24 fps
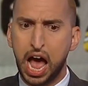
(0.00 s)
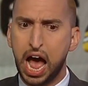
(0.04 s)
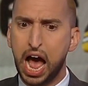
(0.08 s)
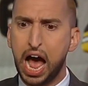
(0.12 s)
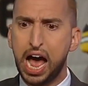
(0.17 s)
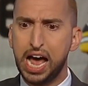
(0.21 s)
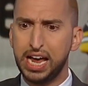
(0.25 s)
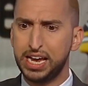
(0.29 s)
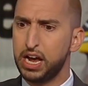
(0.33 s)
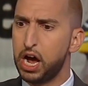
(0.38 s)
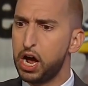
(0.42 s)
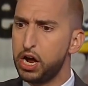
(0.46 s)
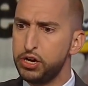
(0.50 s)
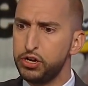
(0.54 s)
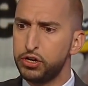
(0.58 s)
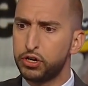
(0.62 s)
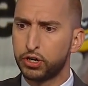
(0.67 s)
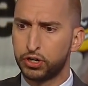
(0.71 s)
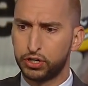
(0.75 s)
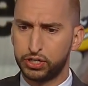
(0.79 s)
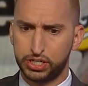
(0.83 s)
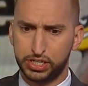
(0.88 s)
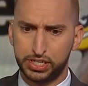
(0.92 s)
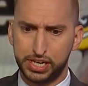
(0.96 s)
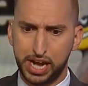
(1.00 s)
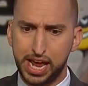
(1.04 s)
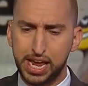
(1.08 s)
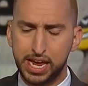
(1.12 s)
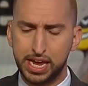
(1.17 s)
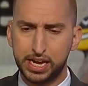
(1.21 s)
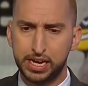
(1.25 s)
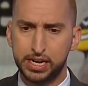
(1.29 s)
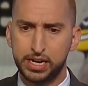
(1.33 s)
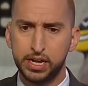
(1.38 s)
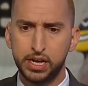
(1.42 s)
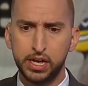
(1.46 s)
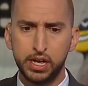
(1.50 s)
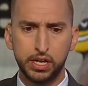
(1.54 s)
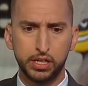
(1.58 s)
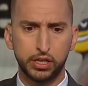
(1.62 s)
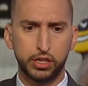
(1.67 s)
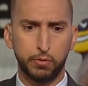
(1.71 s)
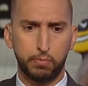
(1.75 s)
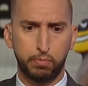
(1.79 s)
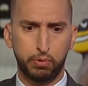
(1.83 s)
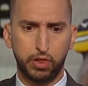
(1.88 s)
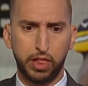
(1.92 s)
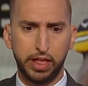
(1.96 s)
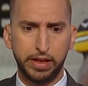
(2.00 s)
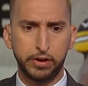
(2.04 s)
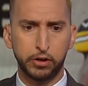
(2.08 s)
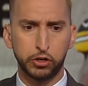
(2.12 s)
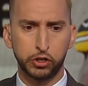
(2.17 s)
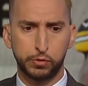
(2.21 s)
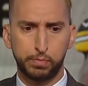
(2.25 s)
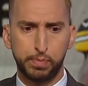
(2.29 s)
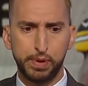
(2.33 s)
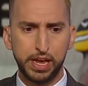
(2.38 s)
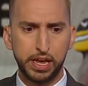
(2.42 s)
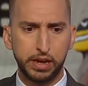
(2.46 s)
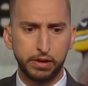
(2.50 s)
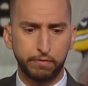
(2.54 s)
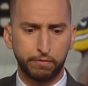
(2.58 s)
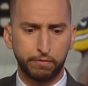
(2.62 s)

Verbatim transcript: I understand the players being